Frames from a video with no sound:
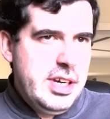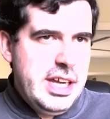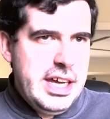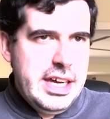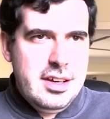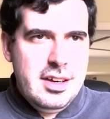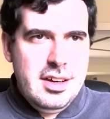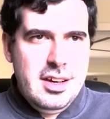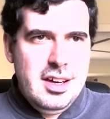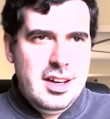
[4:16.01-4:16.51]

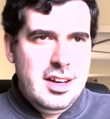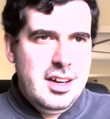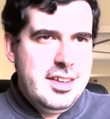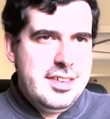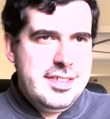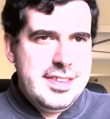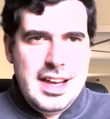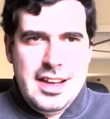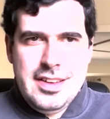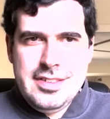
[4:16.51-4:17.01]
like a
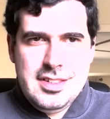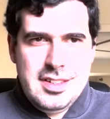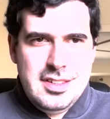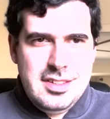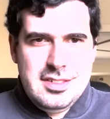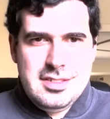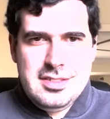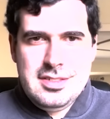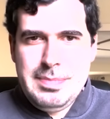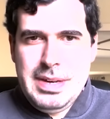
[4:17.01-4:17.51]

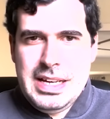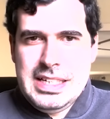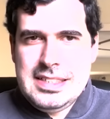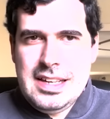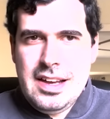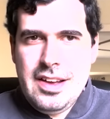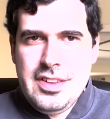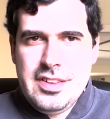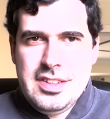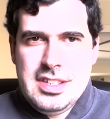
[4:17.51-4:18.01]
thousand by
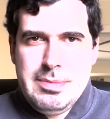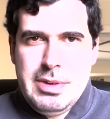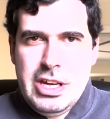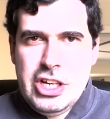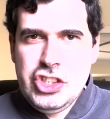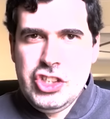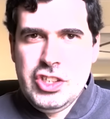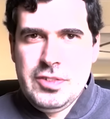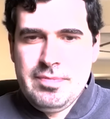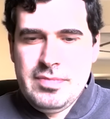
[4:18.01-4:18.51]
thousand
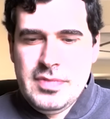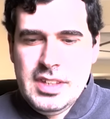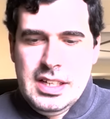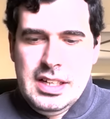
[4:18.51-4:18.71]
image.